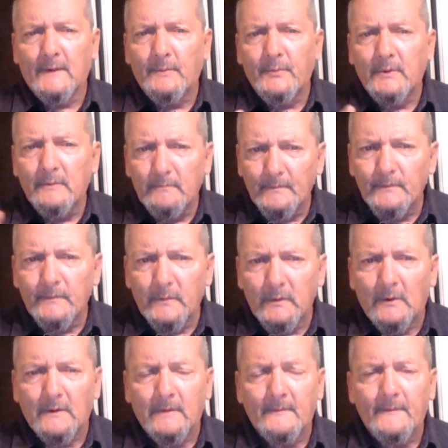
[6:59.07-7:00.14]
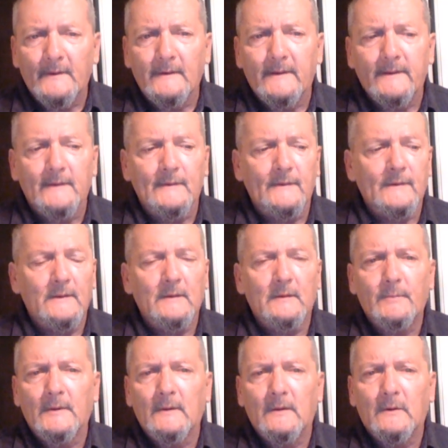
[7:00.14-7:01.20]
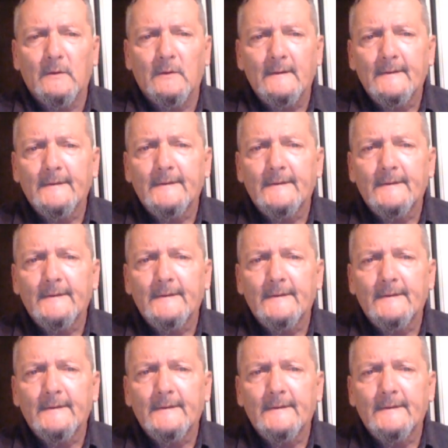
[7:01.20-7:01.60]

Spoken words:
I'll put all of the links below.